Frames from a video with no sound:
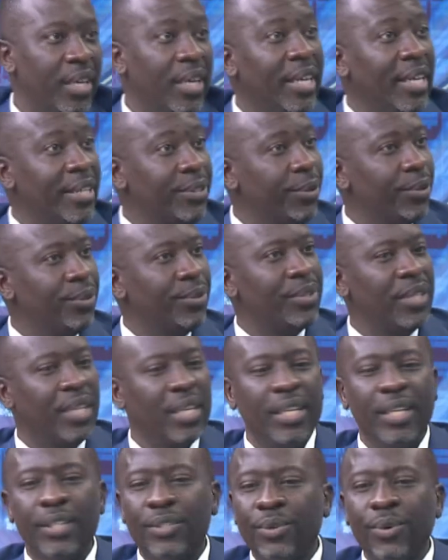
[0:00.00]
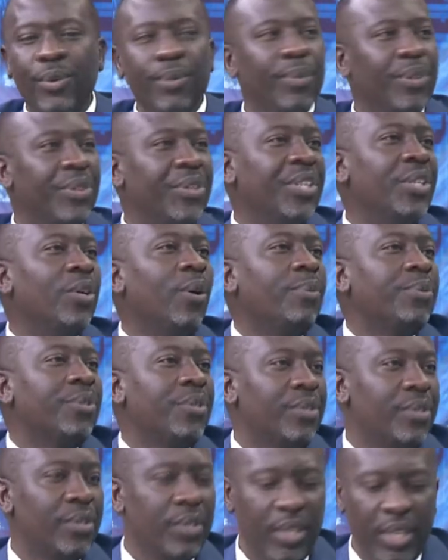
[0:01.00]
He's going to say it's going to be 3
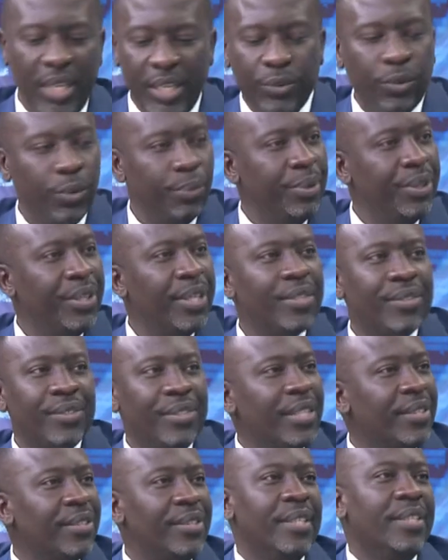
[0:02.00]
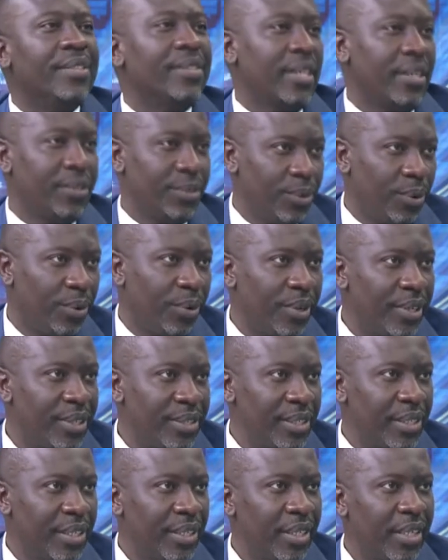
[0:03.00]
options. It could be this, this, this, and so on,
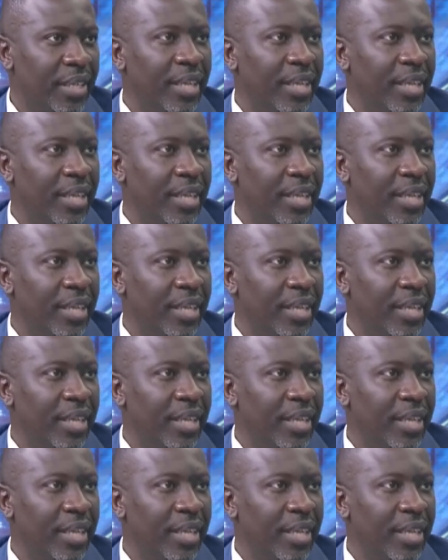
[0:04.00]
isn't it?